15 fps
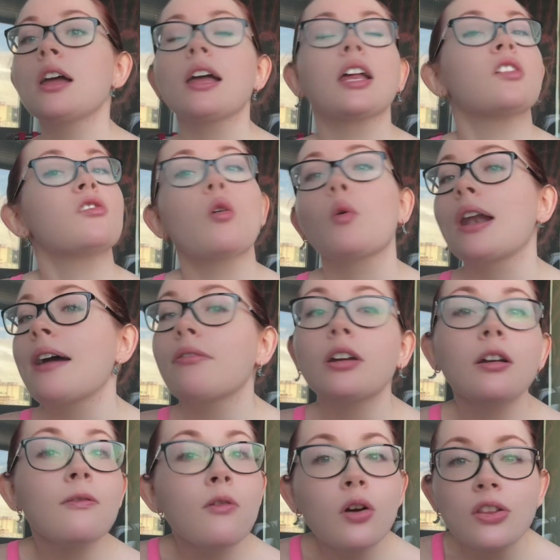And so whatever
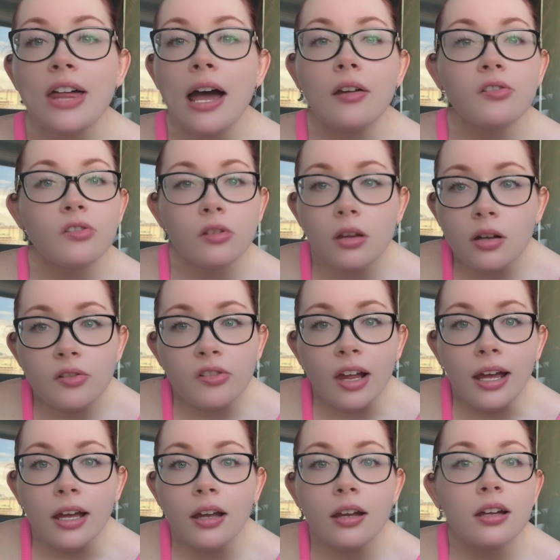your 4th house looks
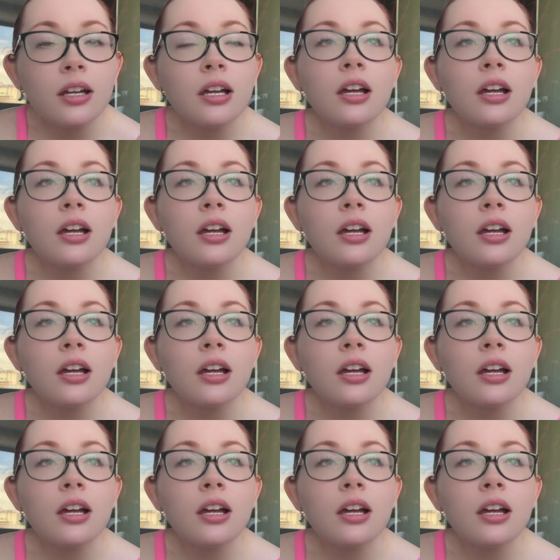like,